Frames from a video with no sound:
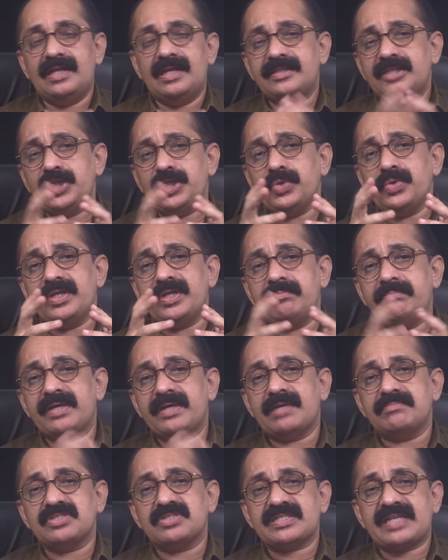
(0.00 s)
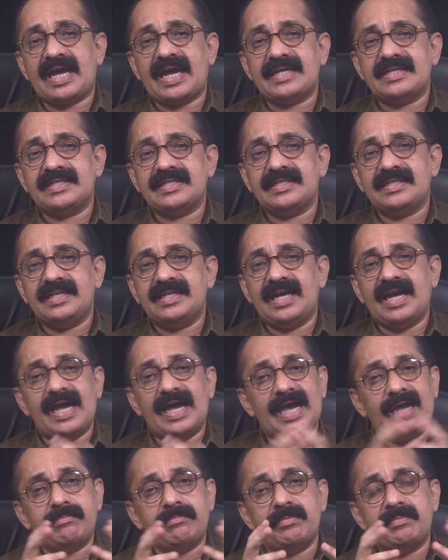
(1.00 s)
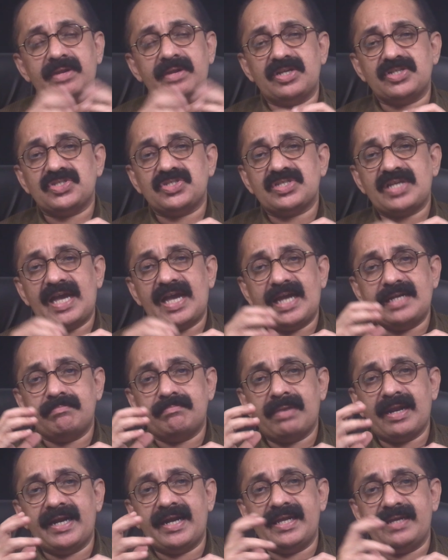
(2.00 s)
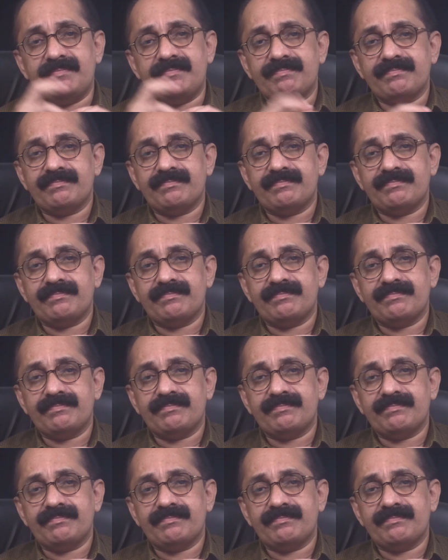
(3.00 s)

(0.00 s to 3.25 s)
The urine becomes scanty, albuminous, and bloody.